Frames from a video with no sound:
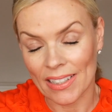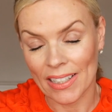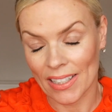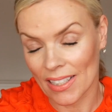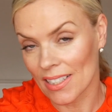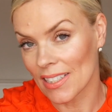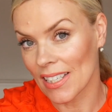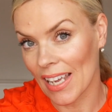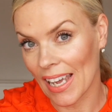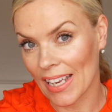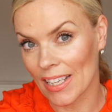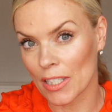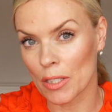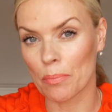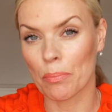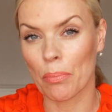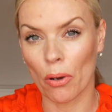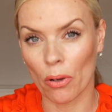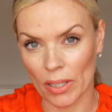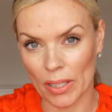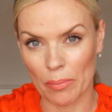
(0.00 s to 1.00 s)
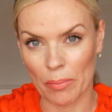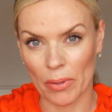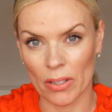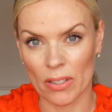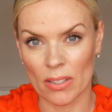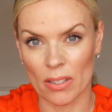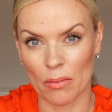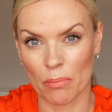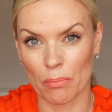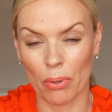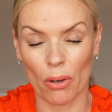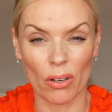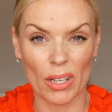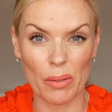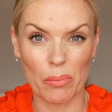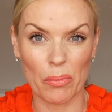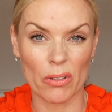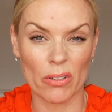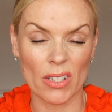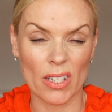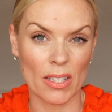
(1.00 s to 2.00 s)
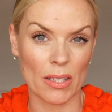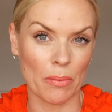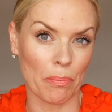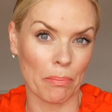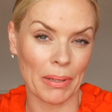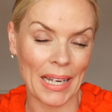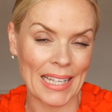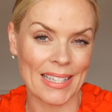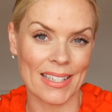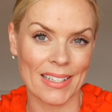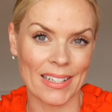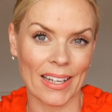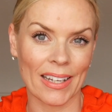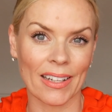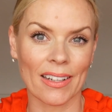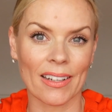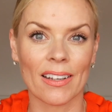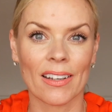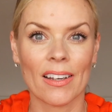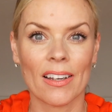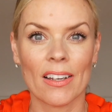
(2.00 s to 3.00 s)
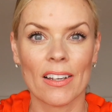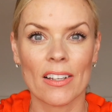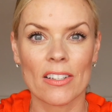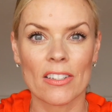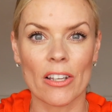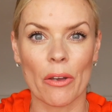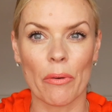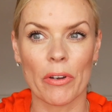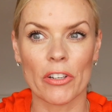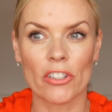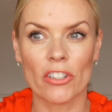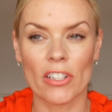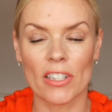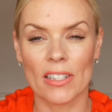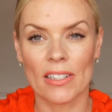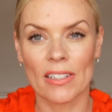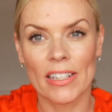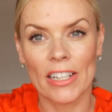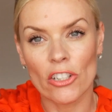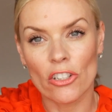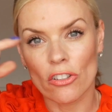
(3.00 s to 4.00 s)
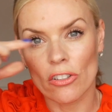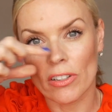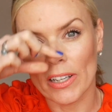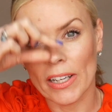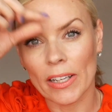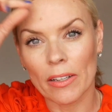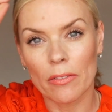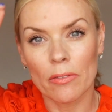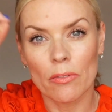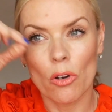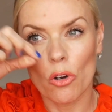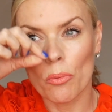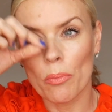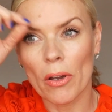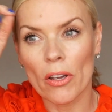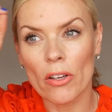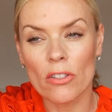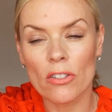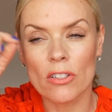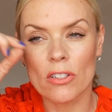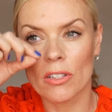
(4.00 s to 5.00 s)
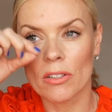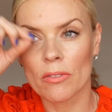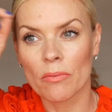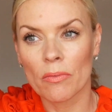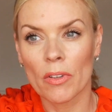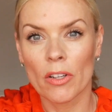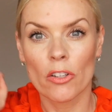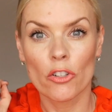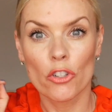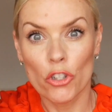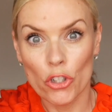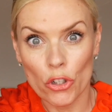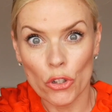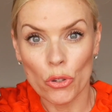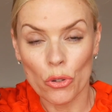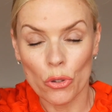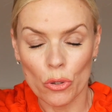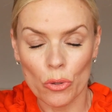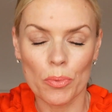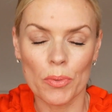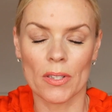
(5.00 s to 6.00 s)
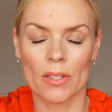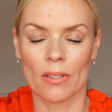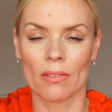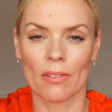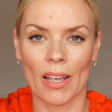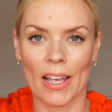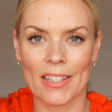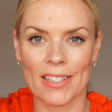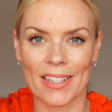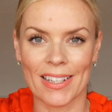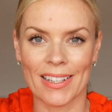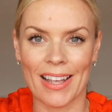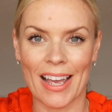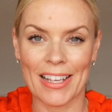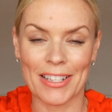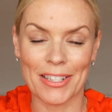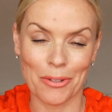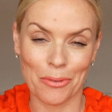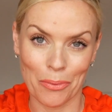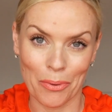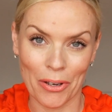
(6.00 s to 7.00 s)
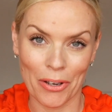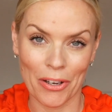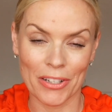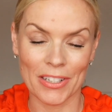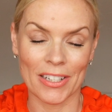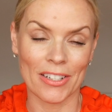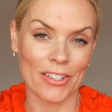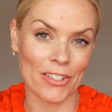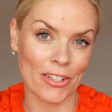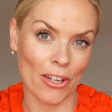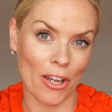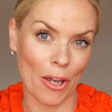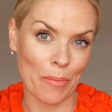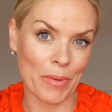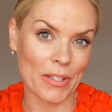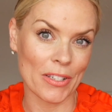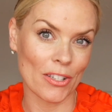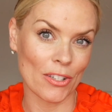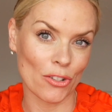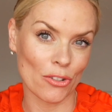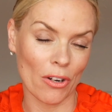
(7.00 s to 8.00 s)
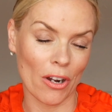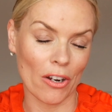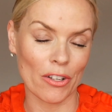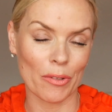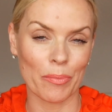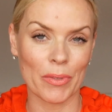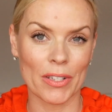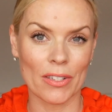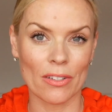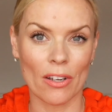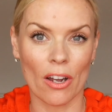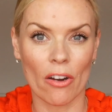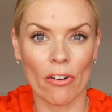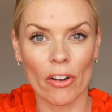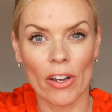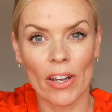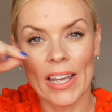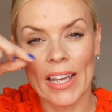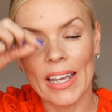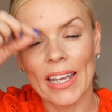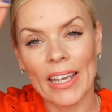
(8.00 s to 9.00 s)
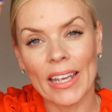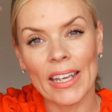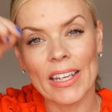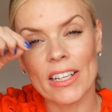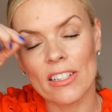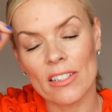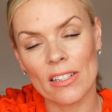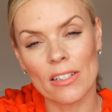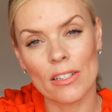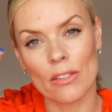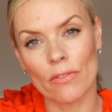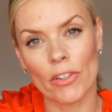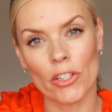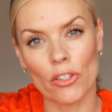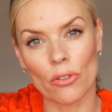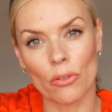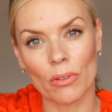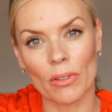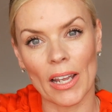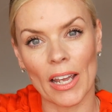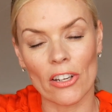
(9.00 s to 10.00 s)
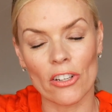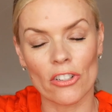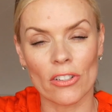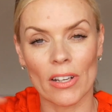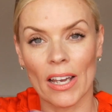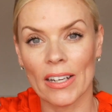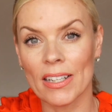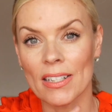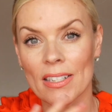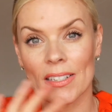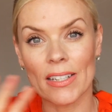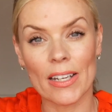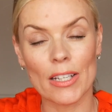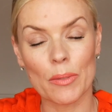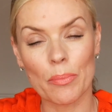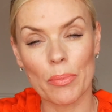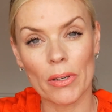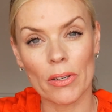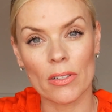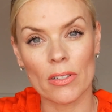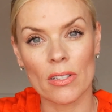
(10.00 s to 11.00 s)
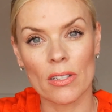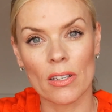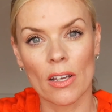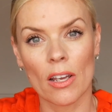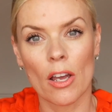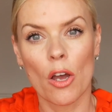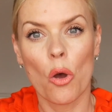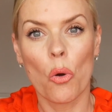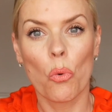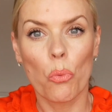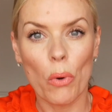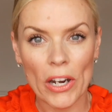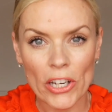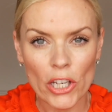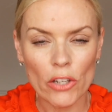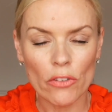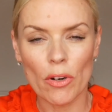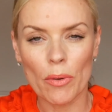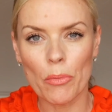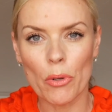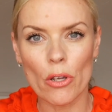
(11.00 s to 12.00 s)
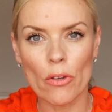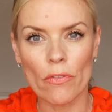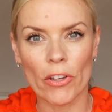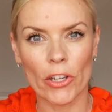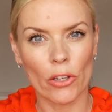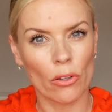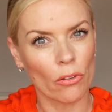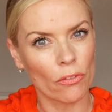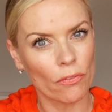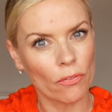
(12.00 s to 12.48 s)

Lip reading: contains polymers, and polymers is a plastic. So it just literally almost tubes, as the word and term is described in mascara, each individual lash, and it stays put. When you remove it, you'll